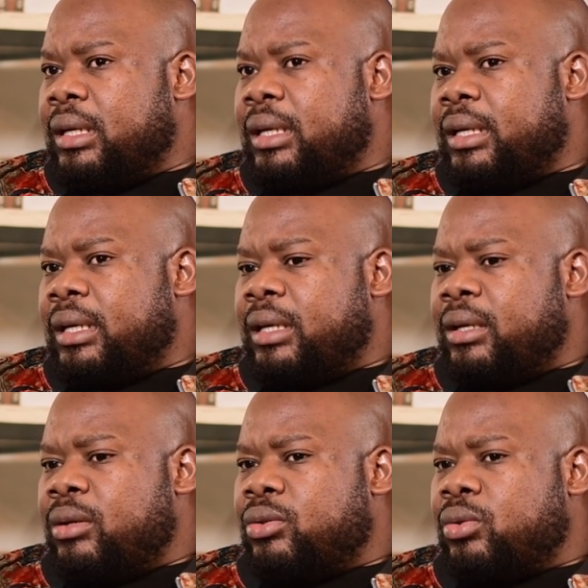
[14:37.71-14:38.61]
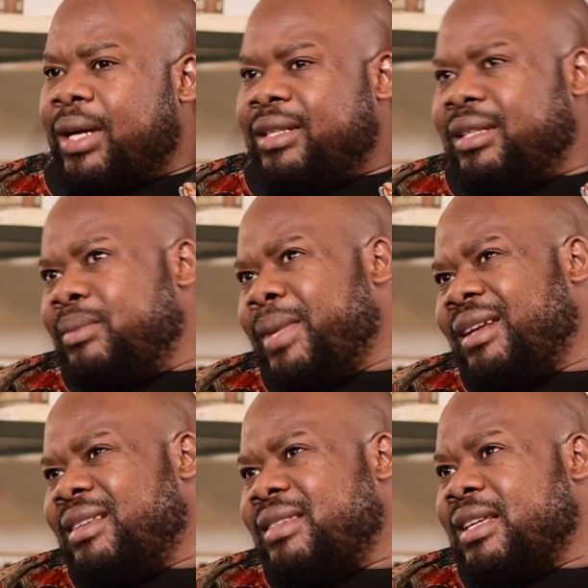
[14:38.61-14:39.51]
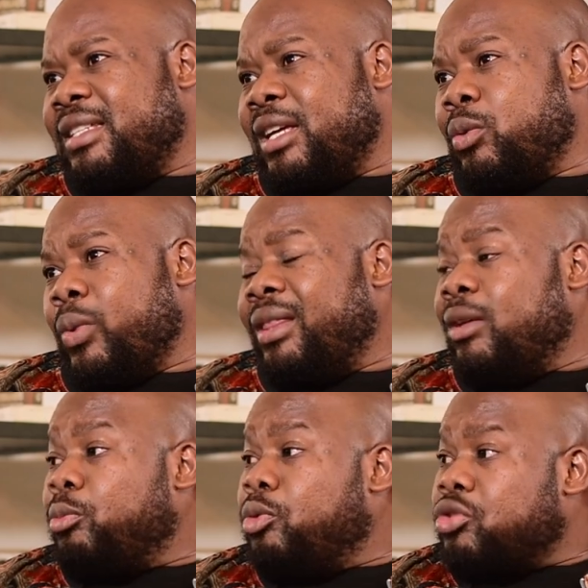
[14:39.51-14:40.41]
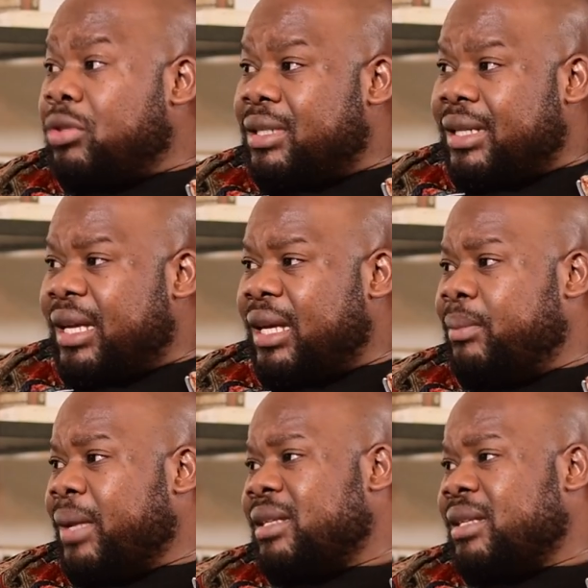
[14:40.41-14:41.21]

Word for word: Uh, so I did my research, and when the opportunity came,